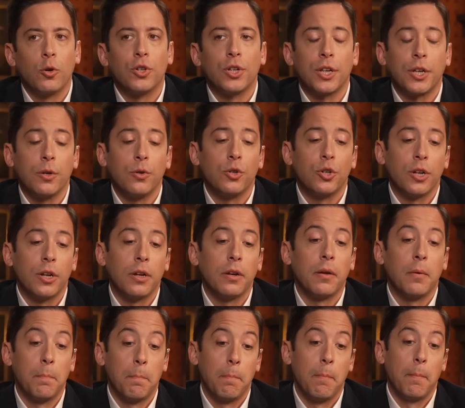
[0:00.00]

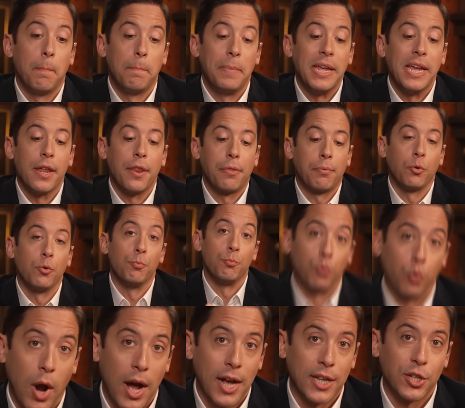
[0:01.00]
Persecution, be it through
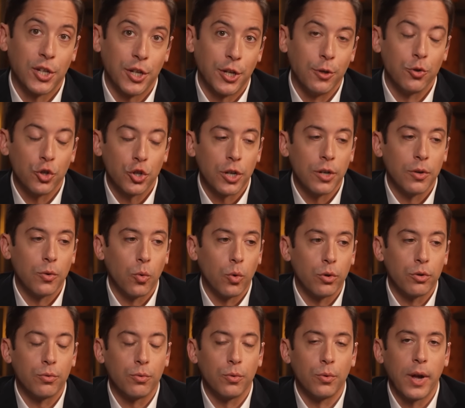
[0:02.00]
prosecution
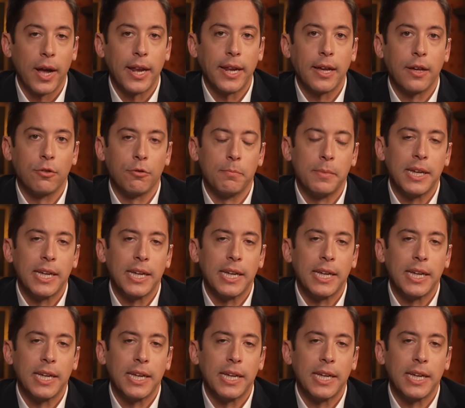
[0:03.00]
or through any other